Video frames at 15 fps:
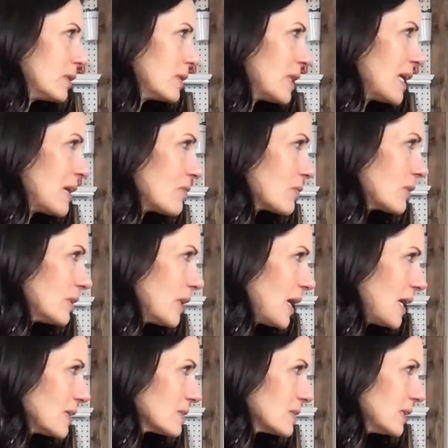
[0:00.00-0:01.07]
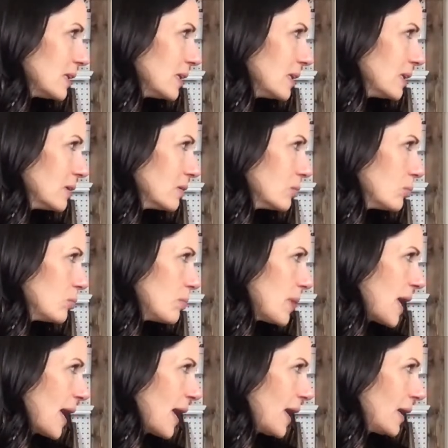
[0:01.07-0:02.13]
they have glossy
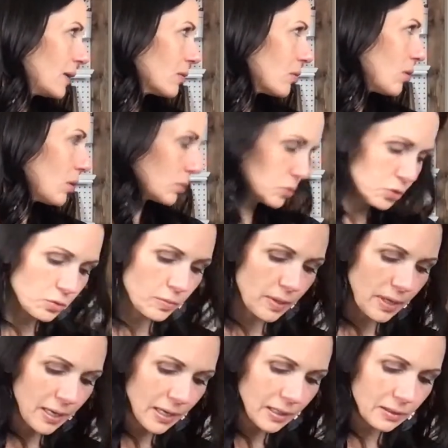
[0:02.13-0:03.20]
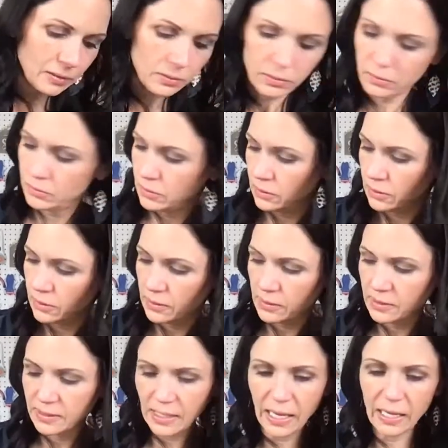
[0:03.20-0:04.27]
matte, ultra matte,
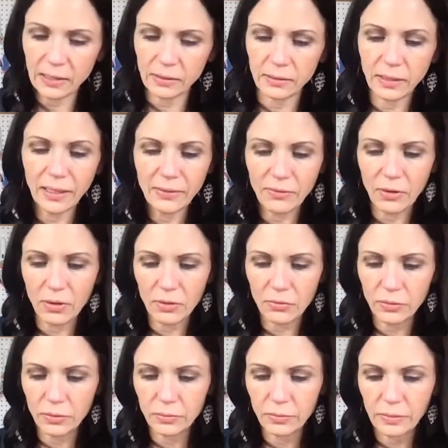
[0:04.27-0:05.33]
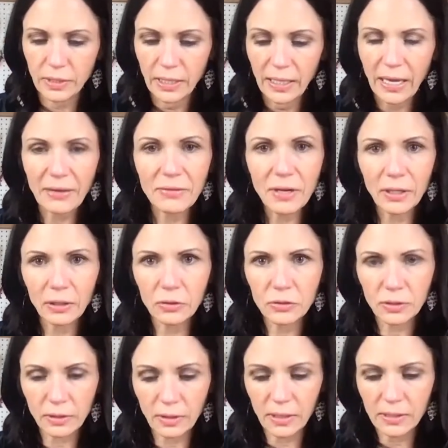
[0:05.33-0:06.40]
satin. I have all of them. I've not used
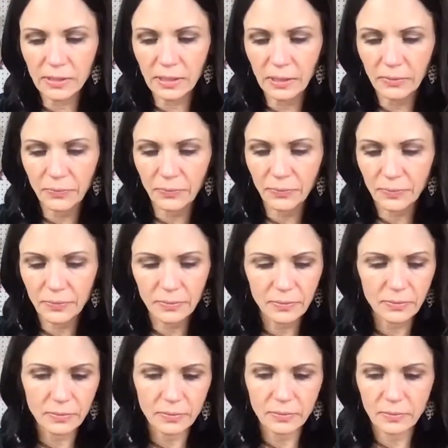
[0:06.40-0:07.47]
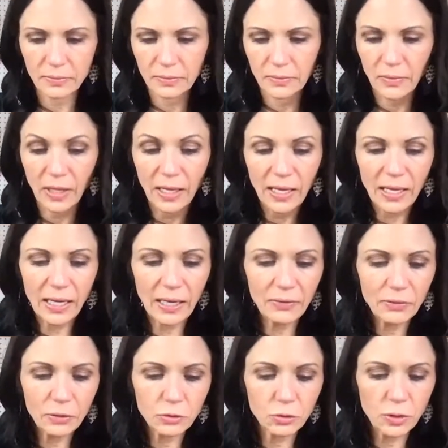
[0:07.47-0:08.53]
the glossy. And I have
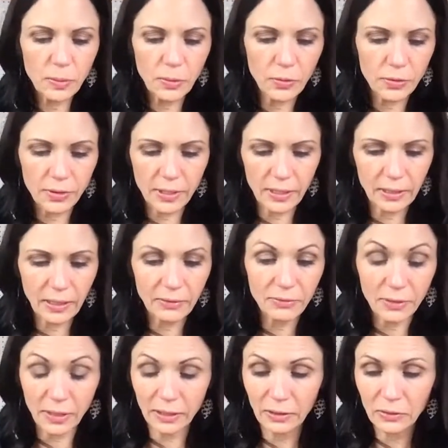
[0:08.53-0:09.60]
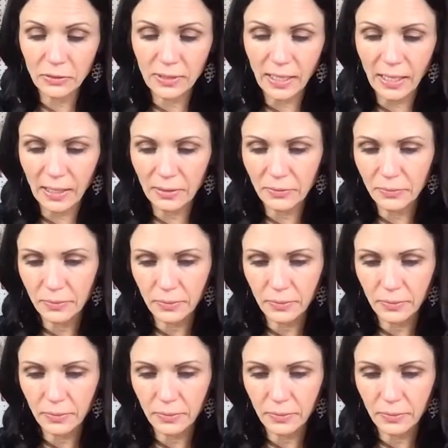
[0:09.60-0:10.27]
their triple thick. I've not used that.